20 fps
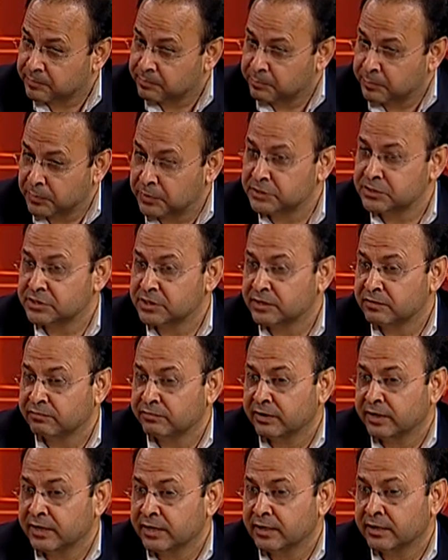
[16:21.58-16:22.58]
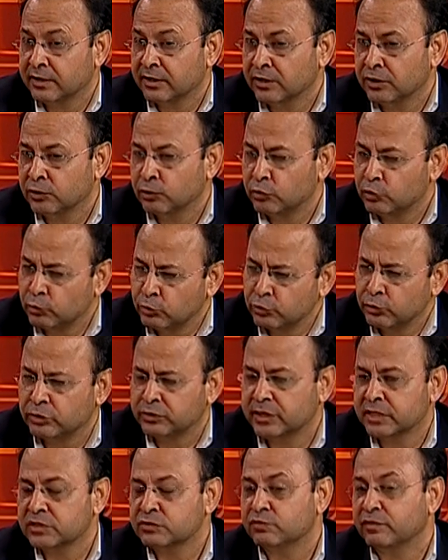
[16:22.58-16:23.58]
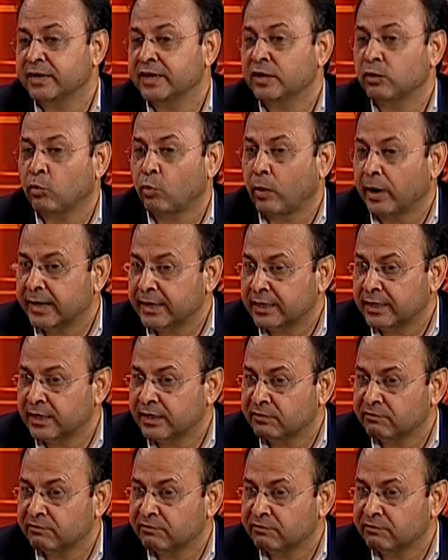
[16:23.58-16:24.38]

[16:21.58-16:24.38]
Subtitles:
person where you do your things very quietly,